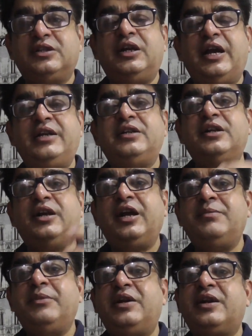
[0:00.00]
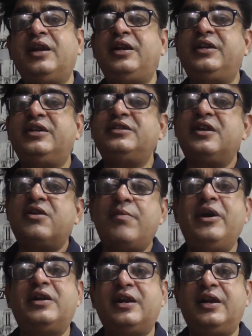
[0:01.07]
And in material, it is a raw
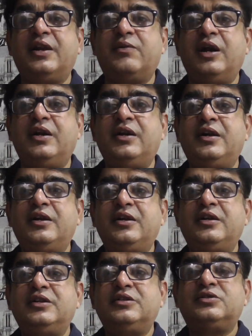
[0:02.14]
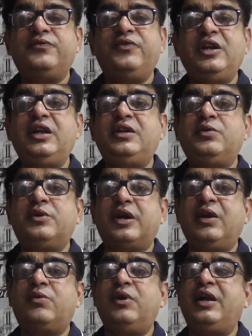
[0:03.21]
material required. So we need to
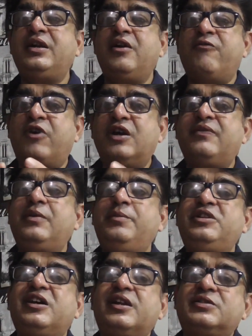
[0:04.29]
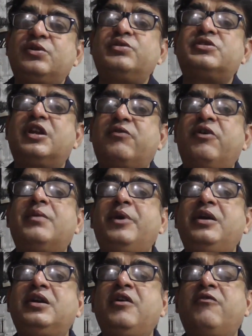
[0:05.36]
calculate what will be the resource
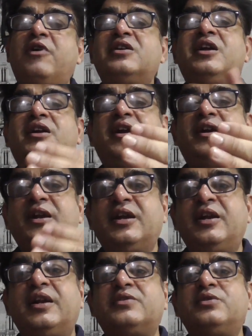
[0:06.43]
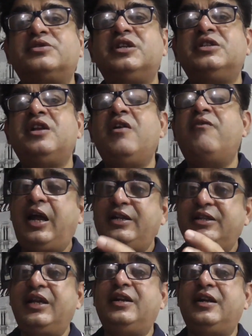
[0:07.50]
requirement, what are critical resources,
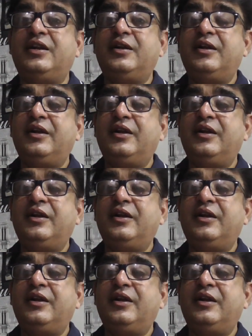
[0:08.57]
and then